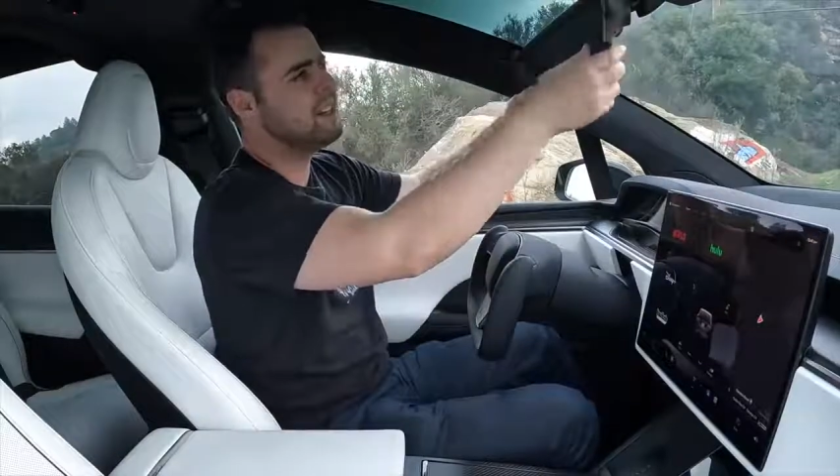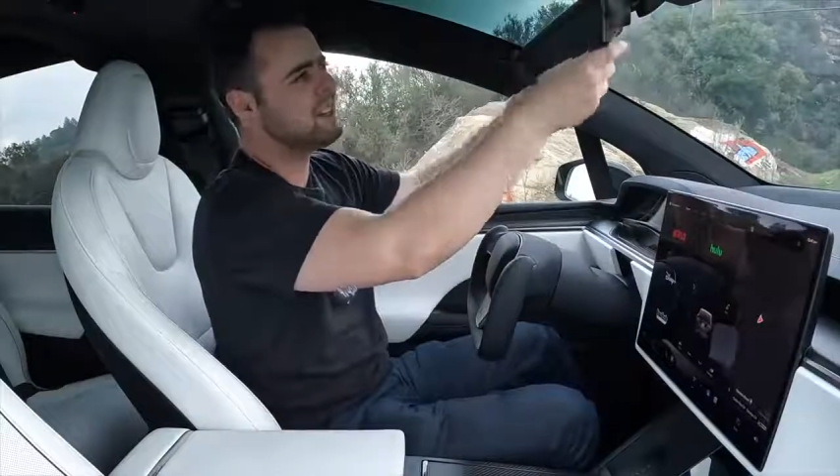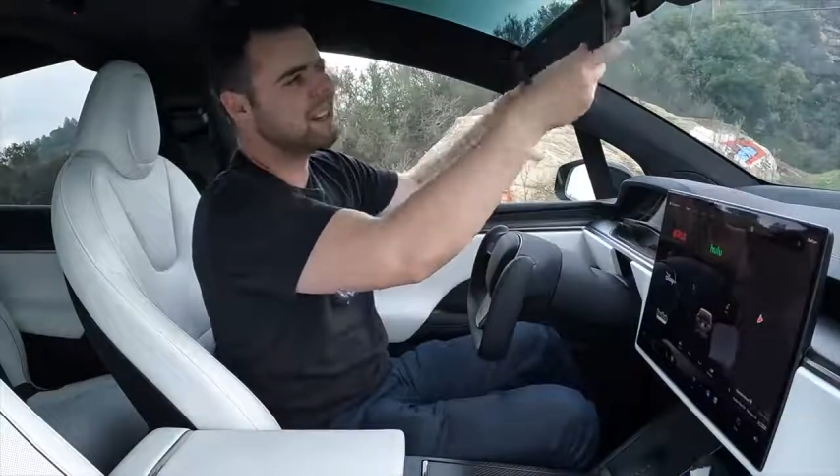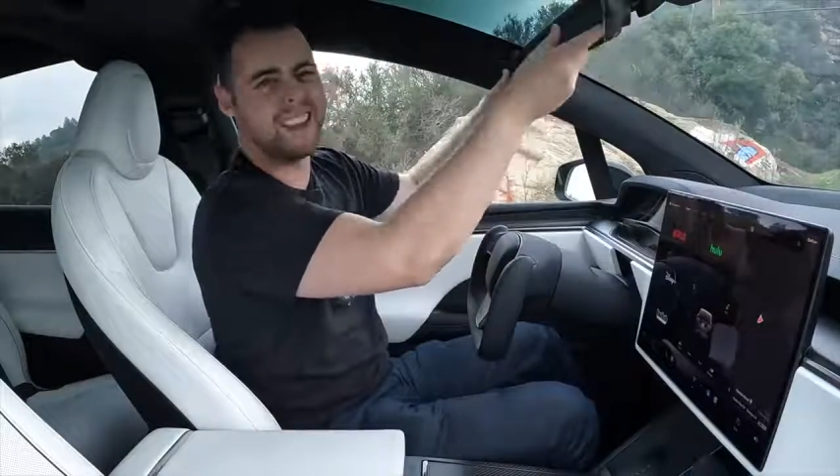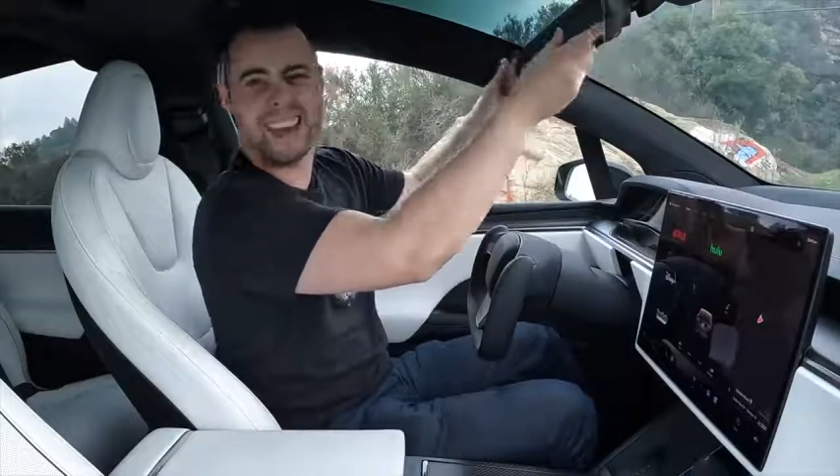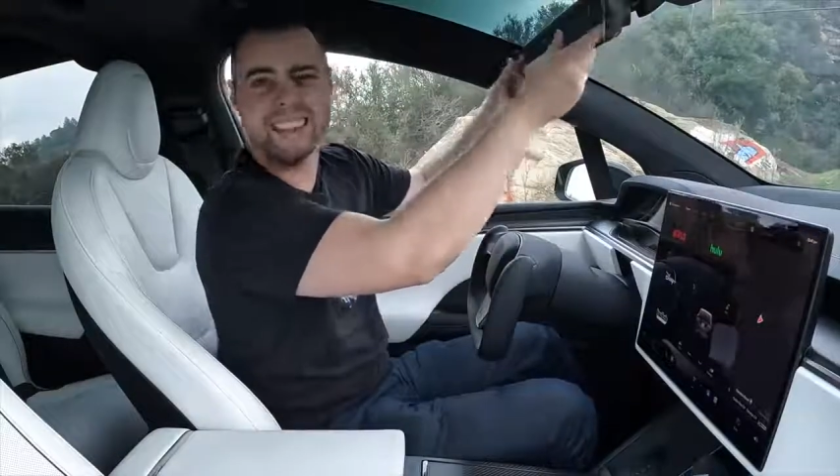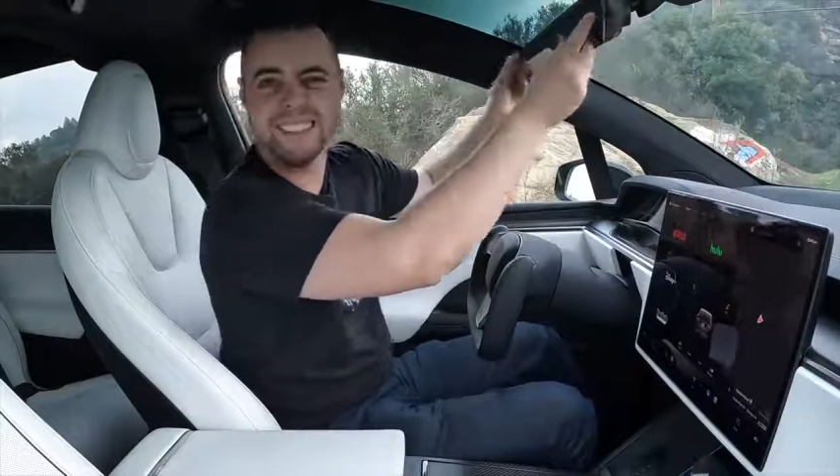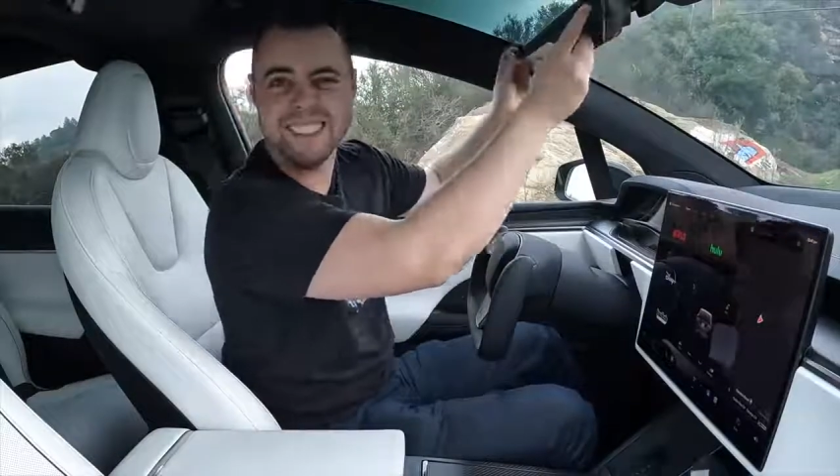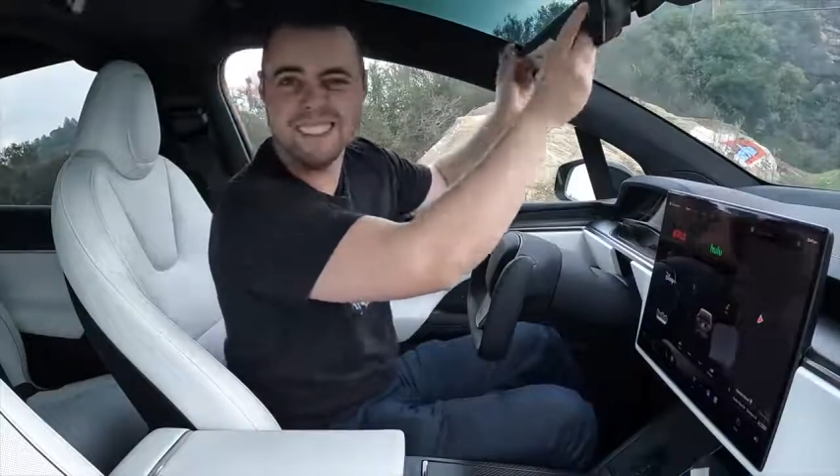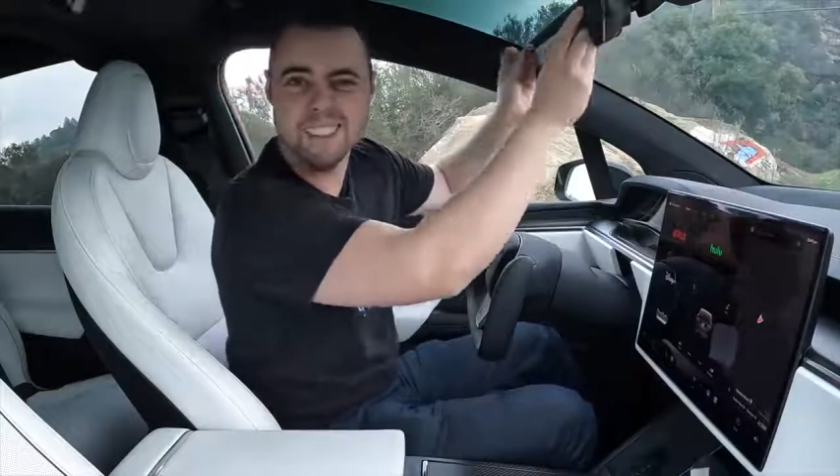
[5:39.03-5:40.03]
I
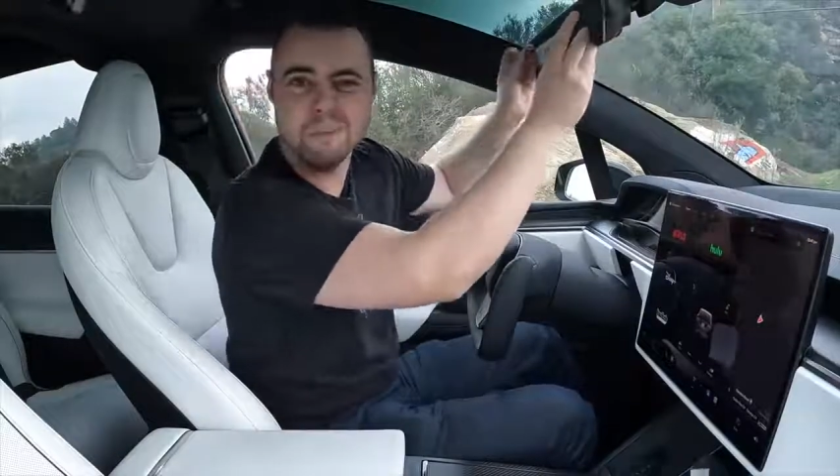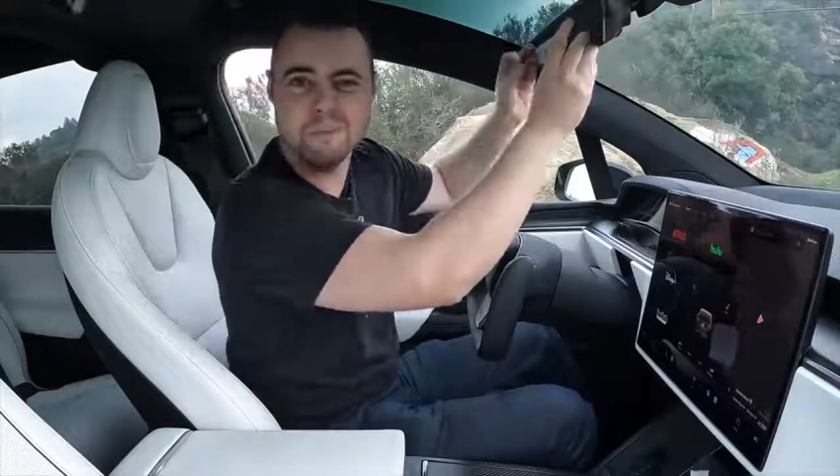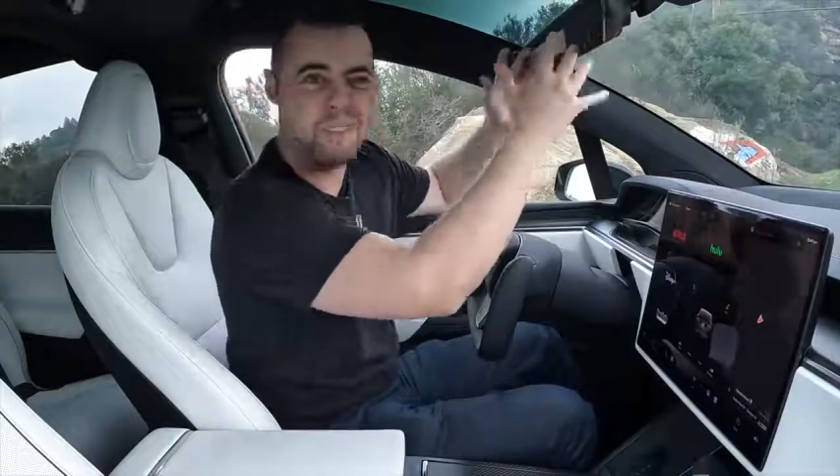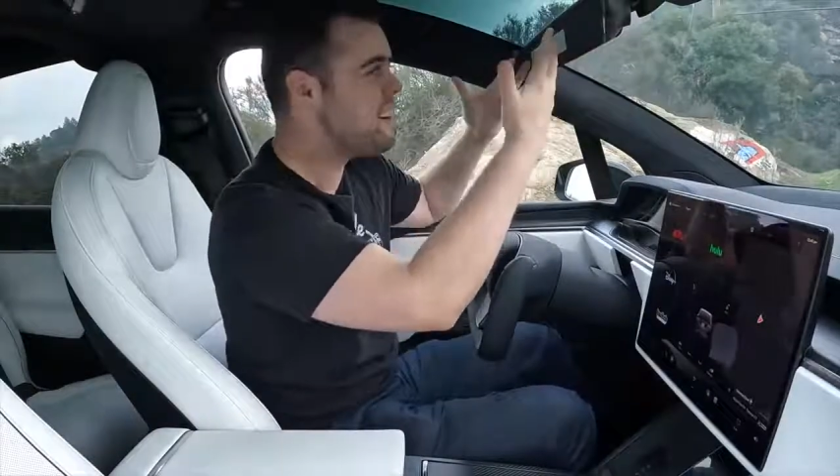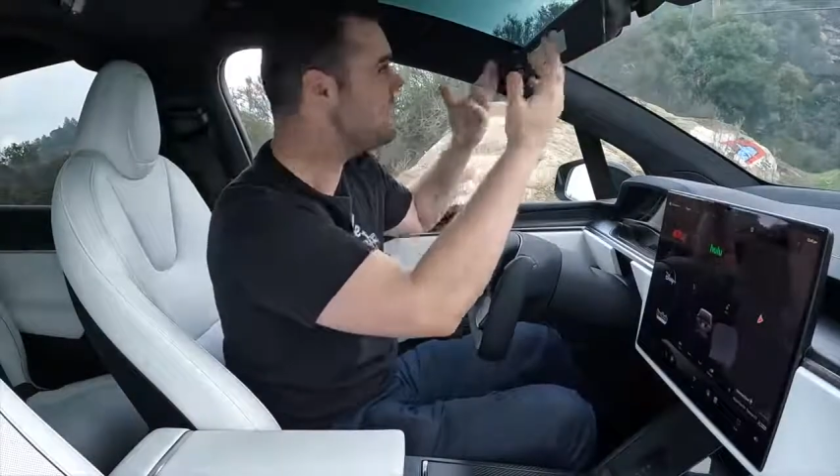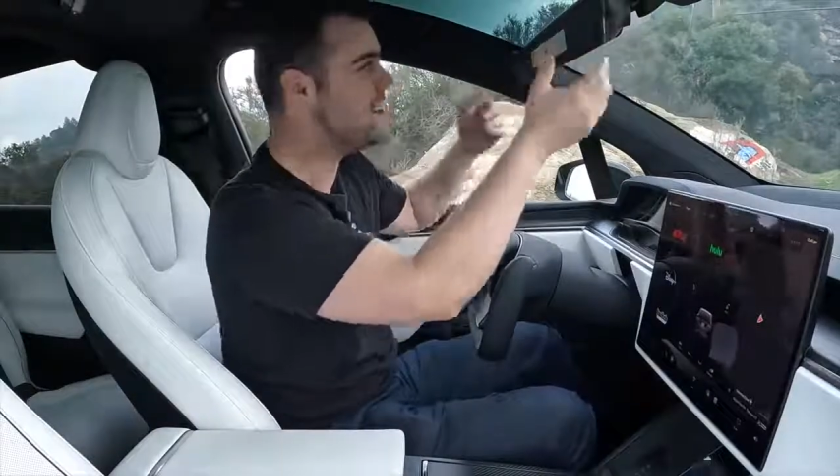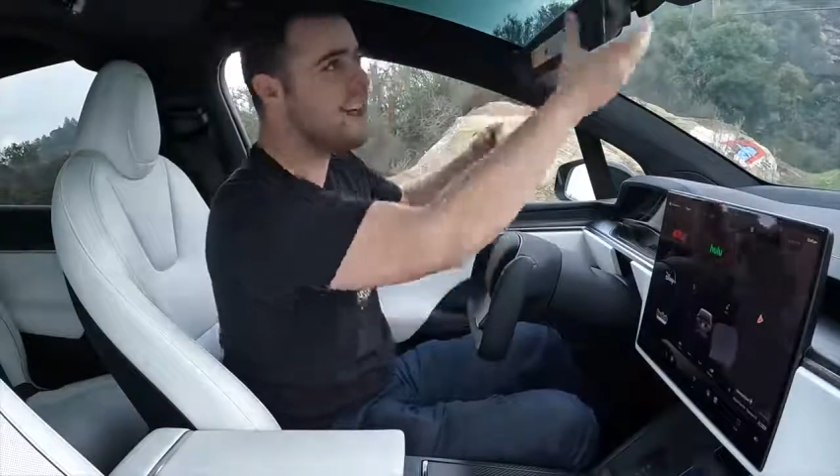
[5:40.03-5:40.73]
guess it's better than